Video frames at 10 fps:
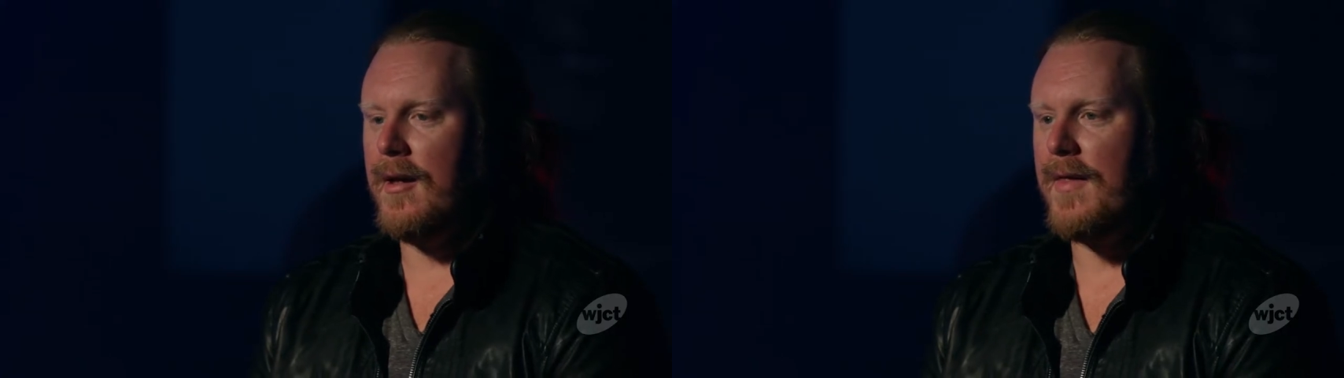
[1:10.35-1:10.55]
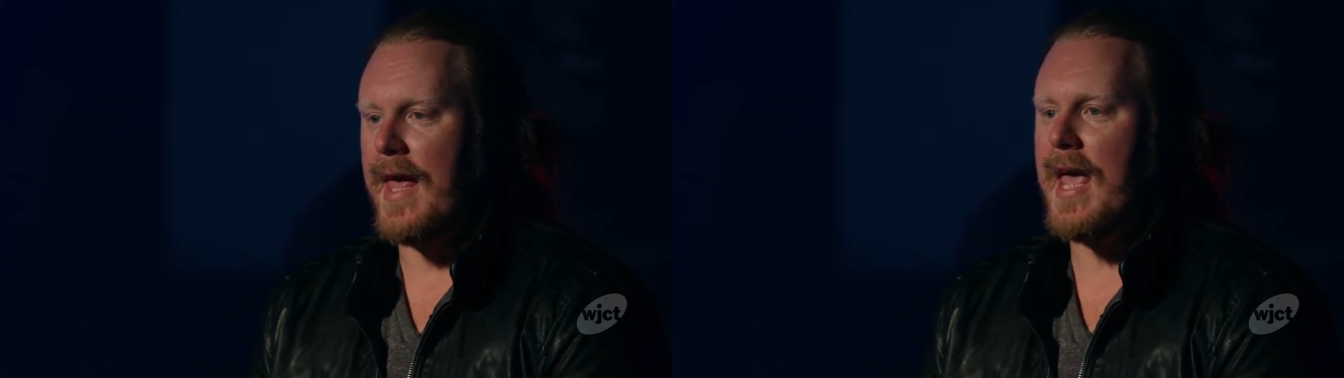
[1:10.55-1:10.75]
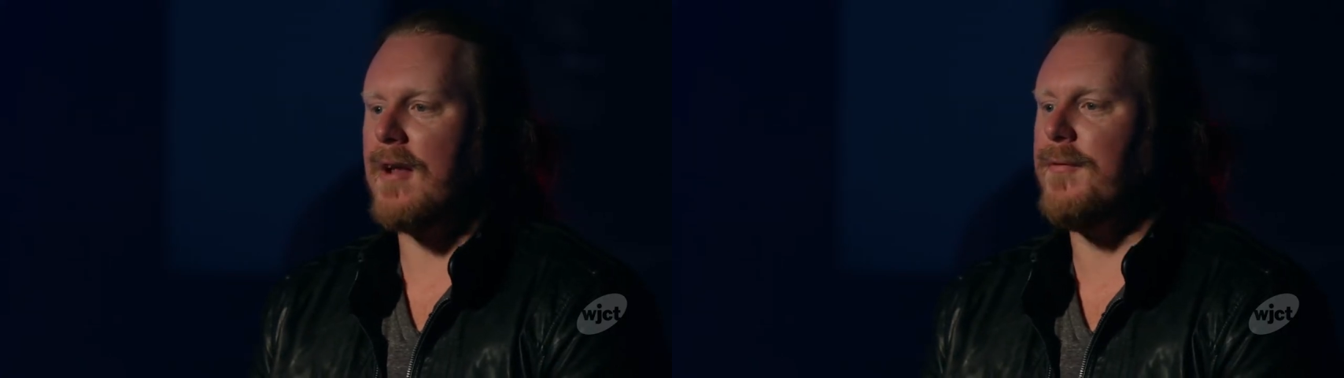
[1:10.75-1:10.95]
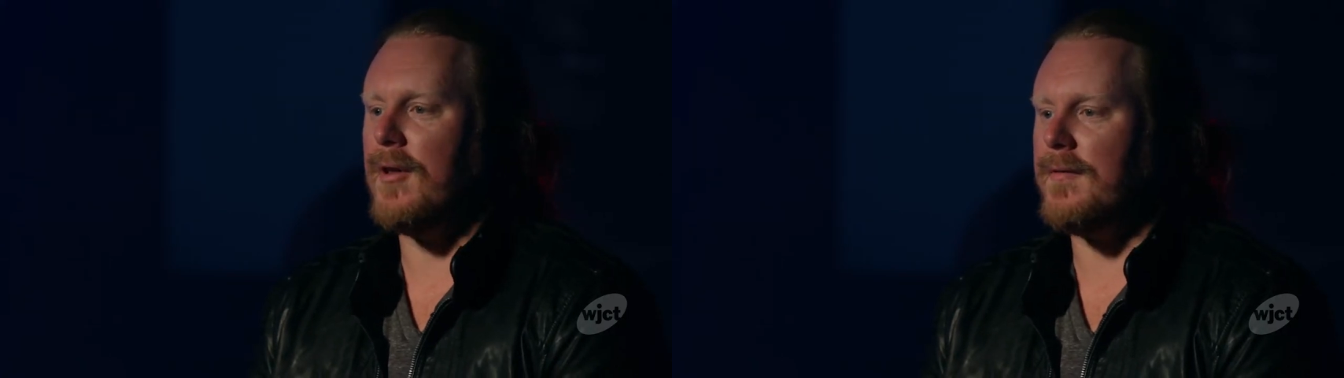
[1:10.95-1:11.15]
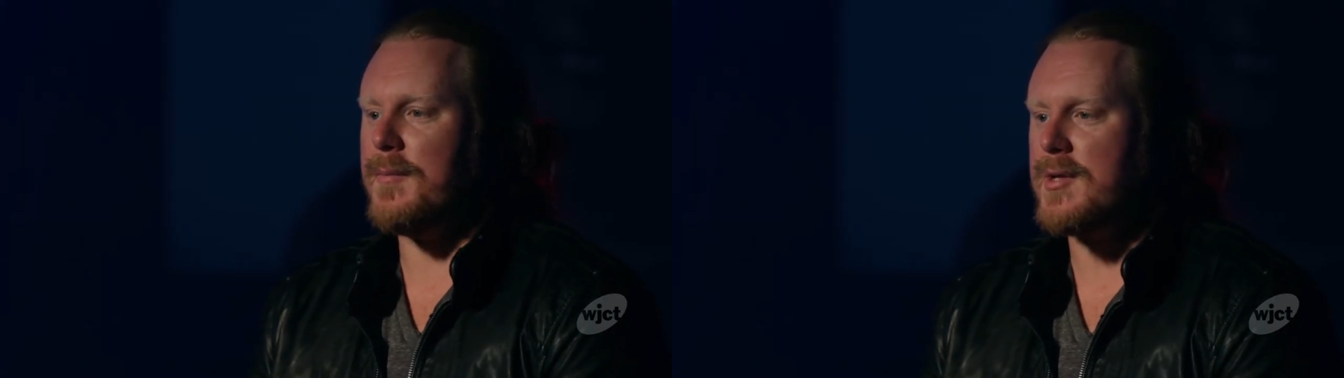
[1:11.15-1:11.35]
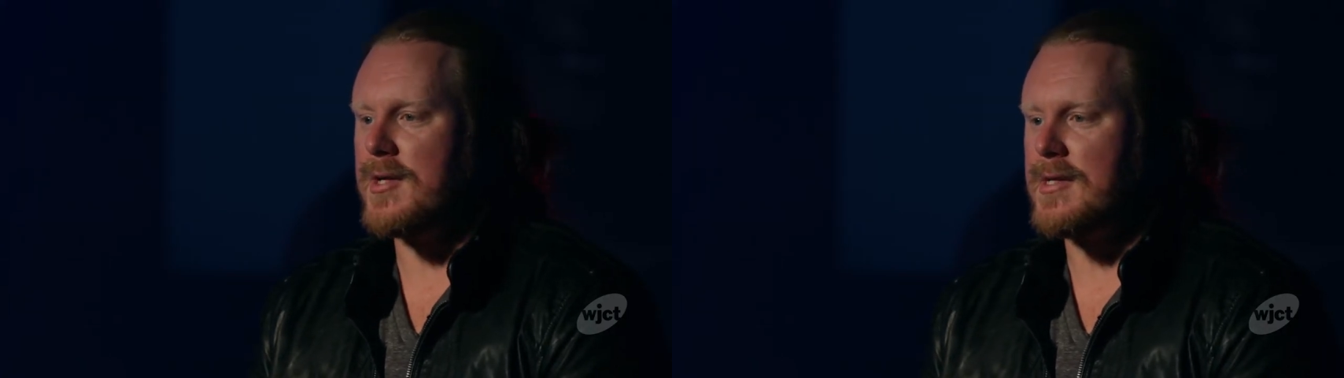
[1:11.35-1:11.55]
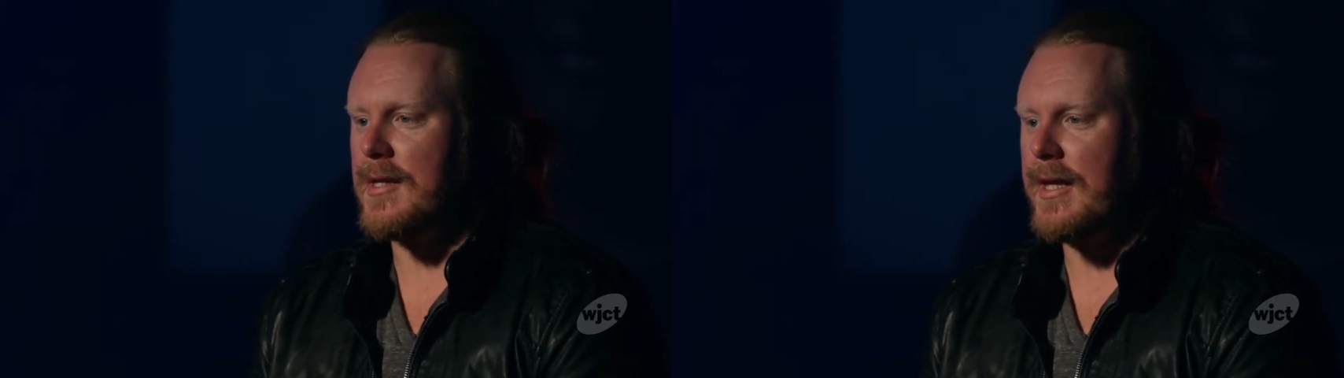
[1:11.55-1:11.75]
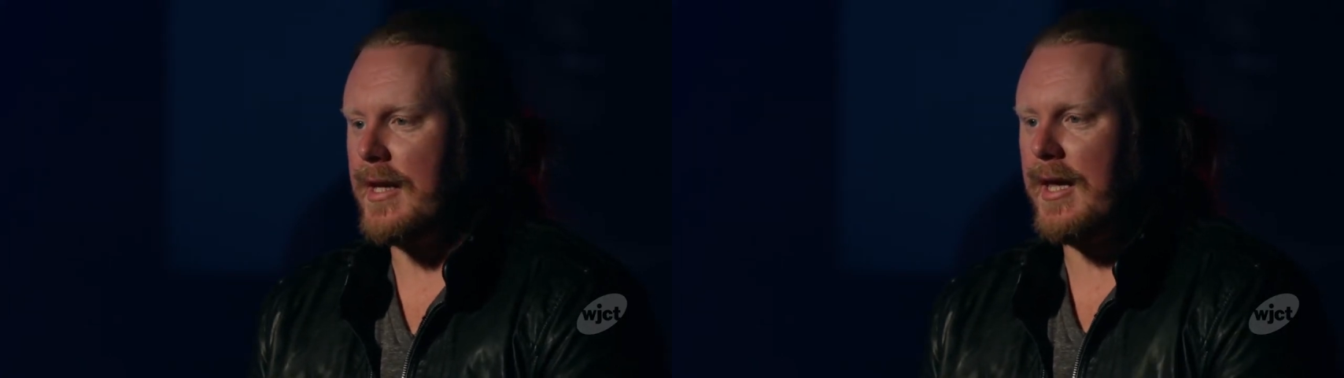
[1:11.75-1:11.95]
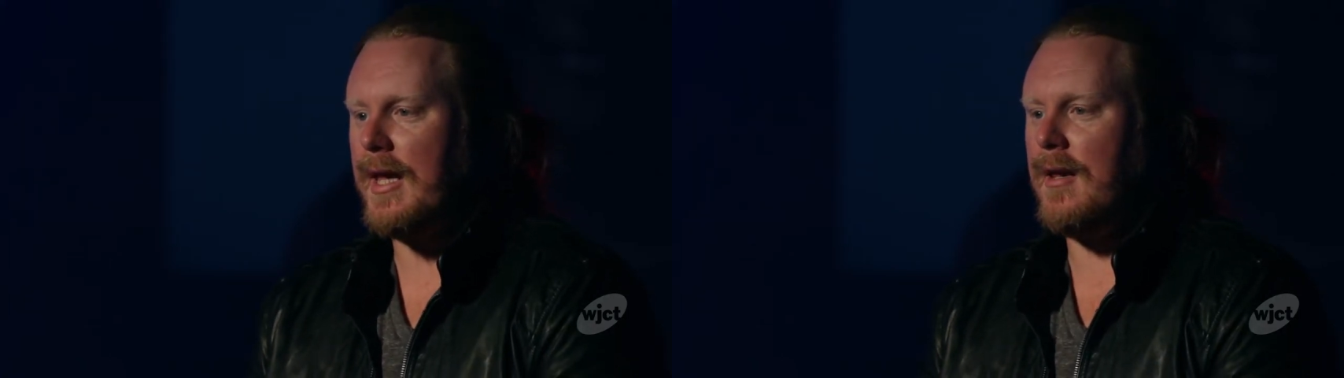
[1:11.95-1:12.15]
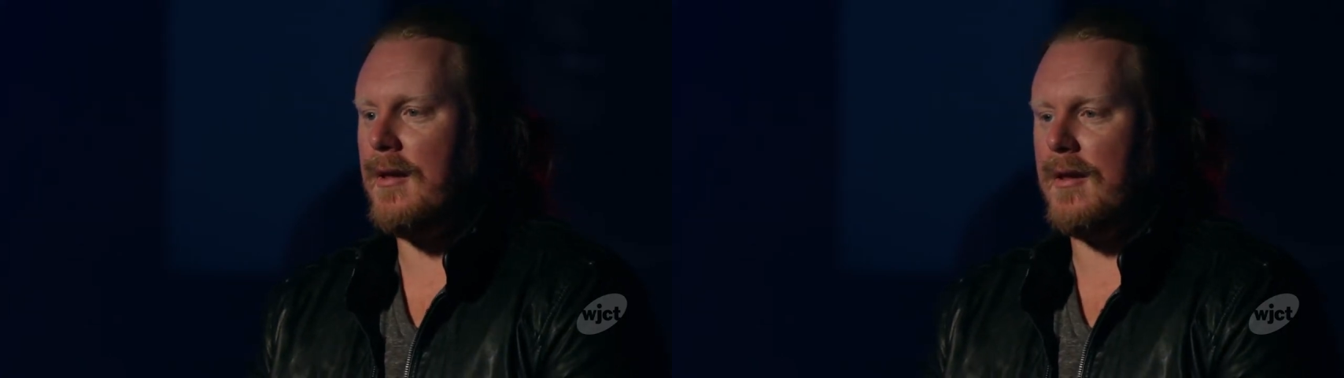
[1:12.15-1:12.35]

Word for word: the handful of images that they need